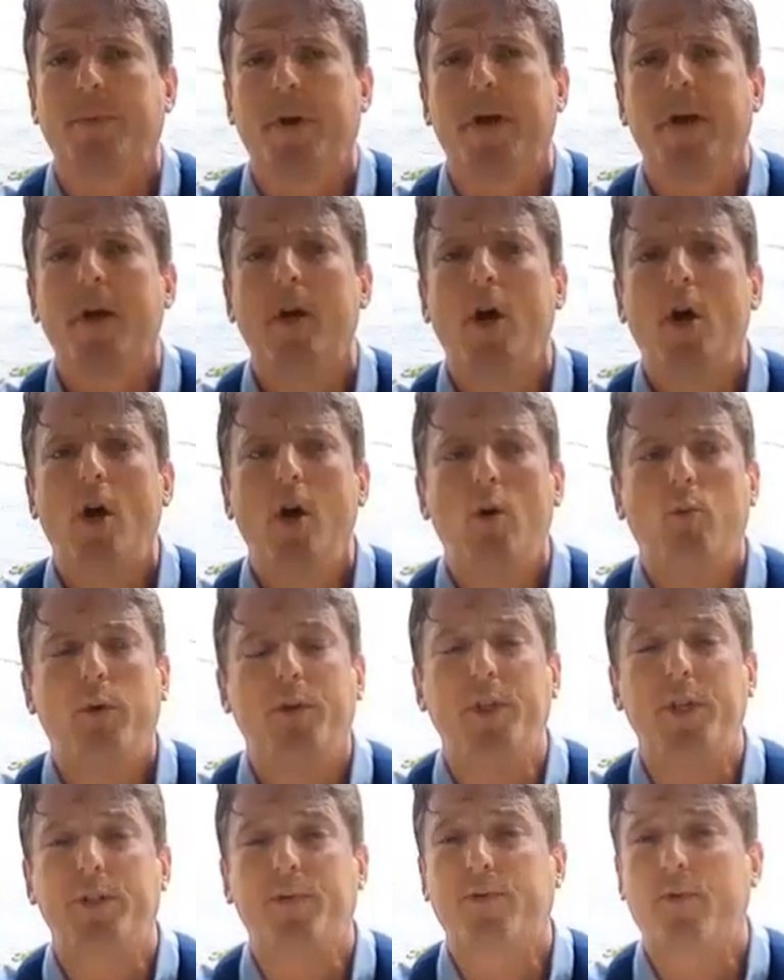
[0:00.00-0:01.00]
But
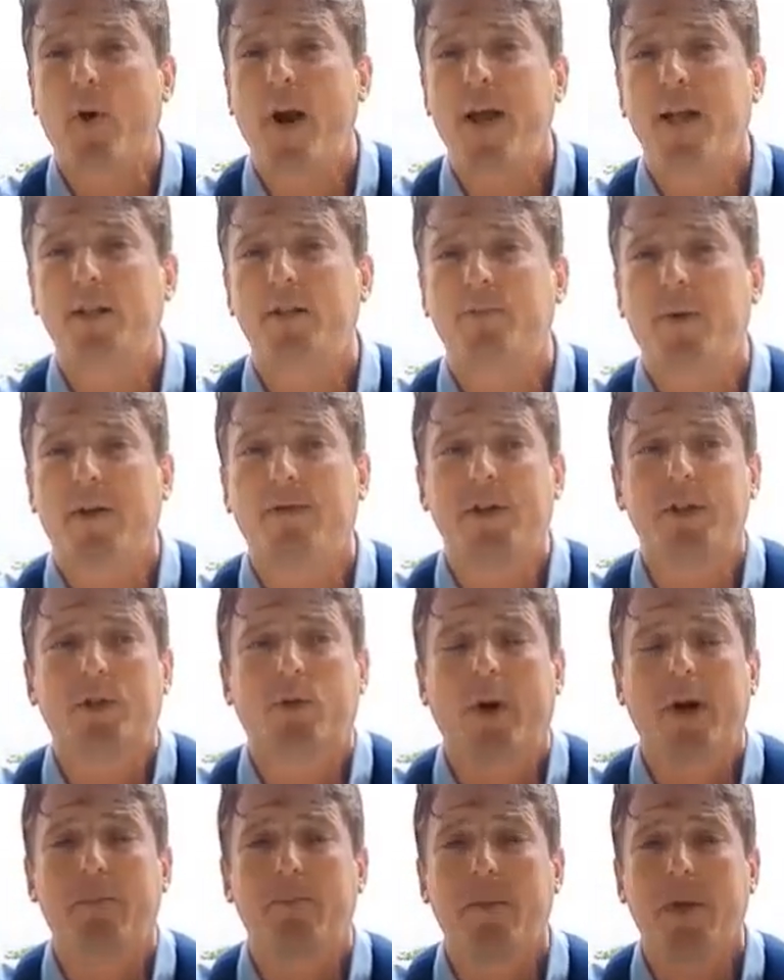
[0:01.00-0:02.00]
with these friends, we have these
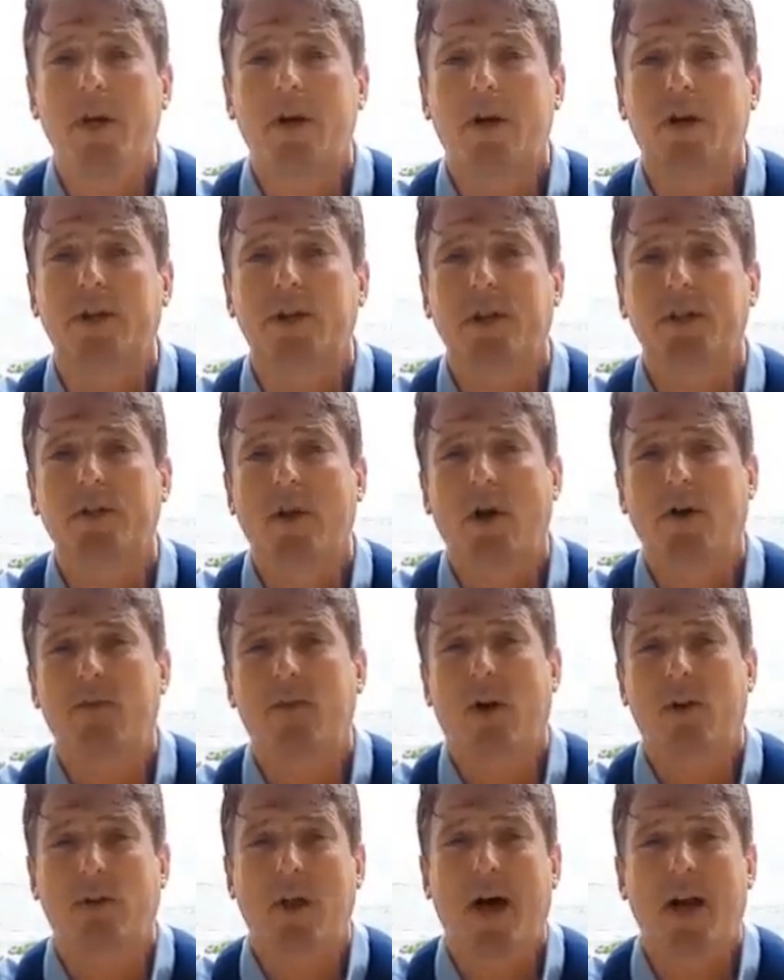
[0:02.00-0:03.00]
great mirrors, because
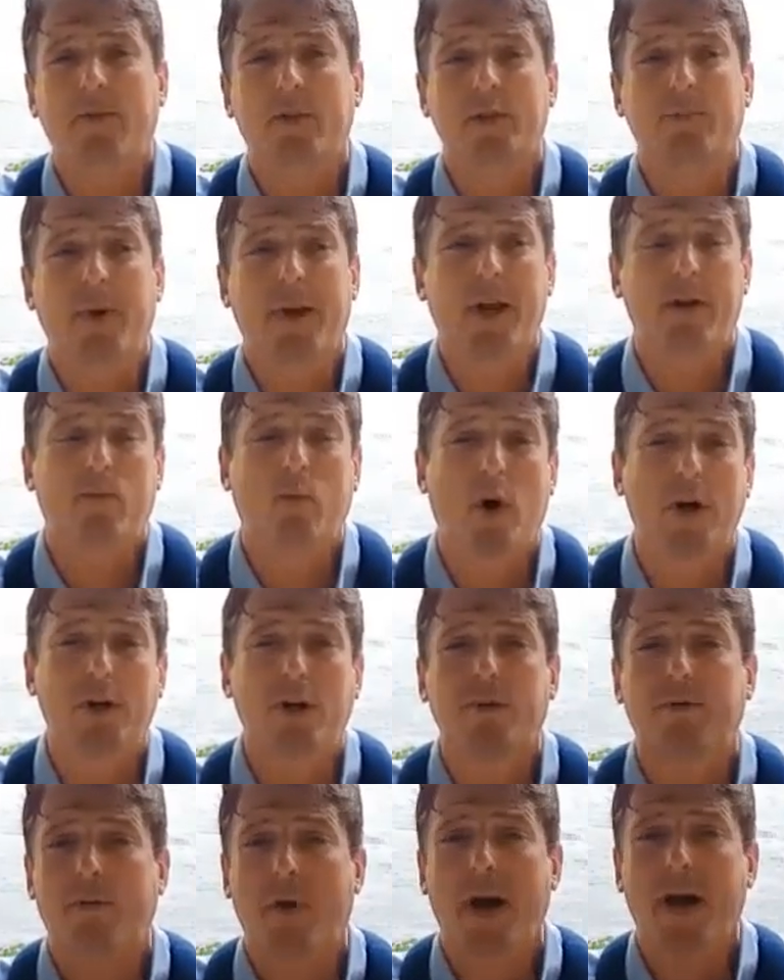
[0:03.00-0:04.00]
a lot of us might have one
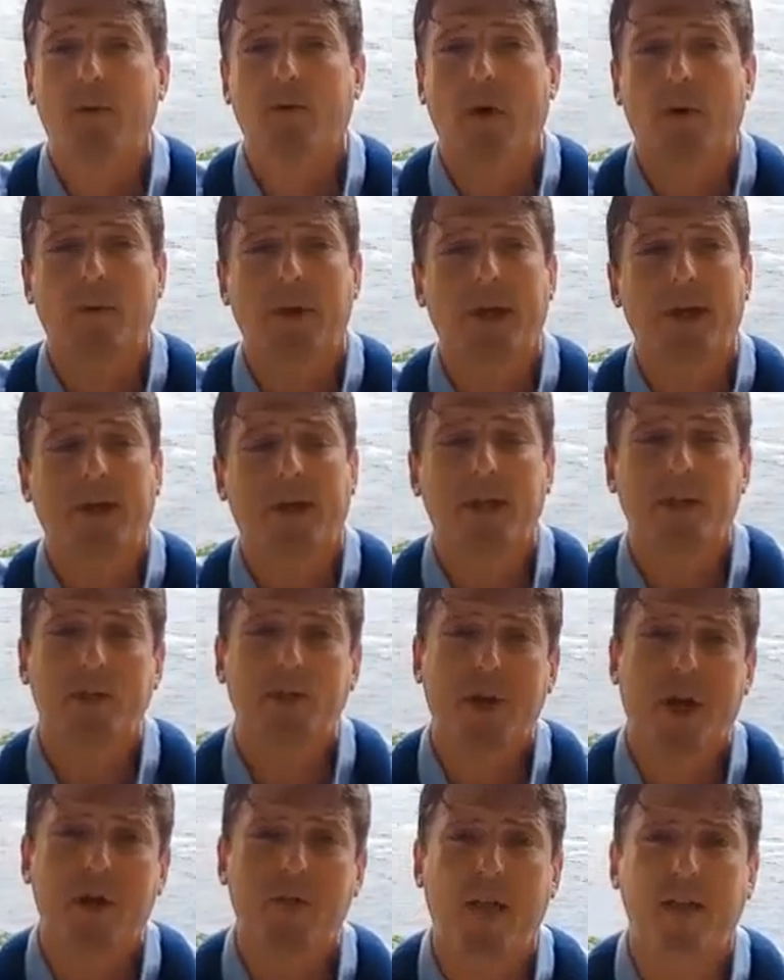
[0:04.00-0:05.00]
good friend where we can
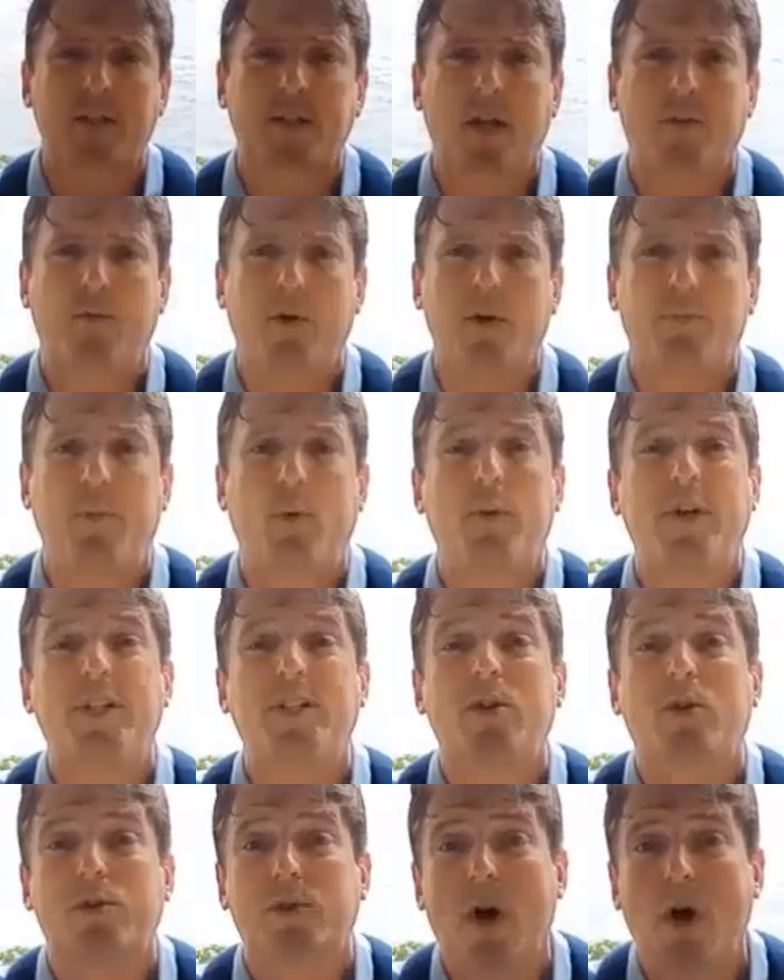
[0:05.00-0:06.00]
share that stuff with, but we
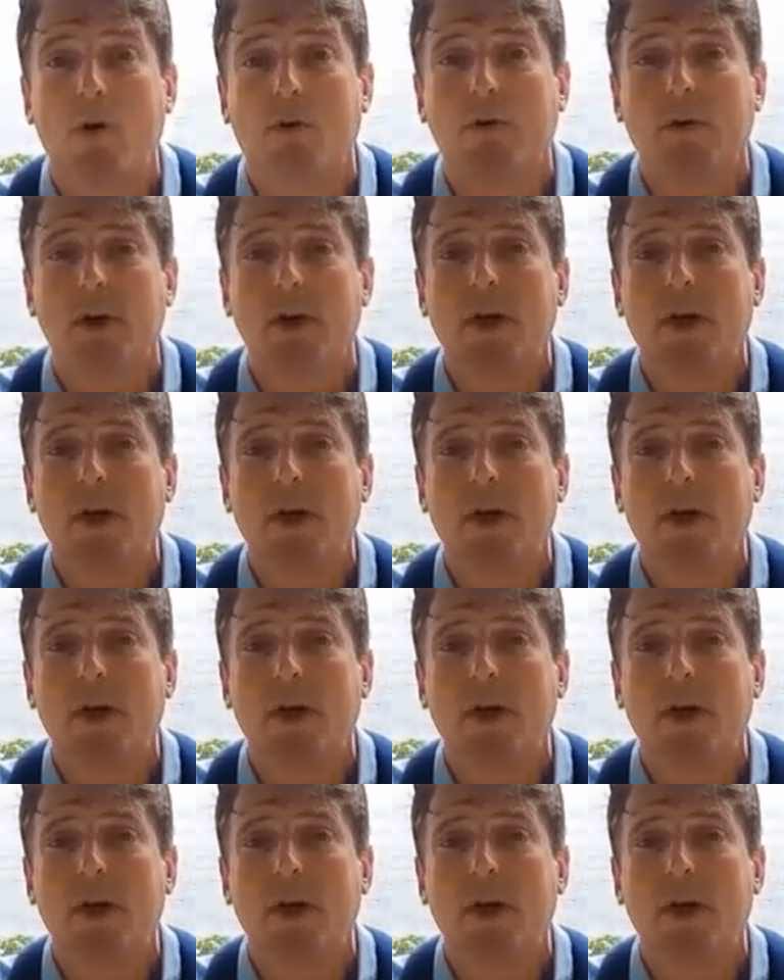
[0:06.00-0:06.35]
still don't.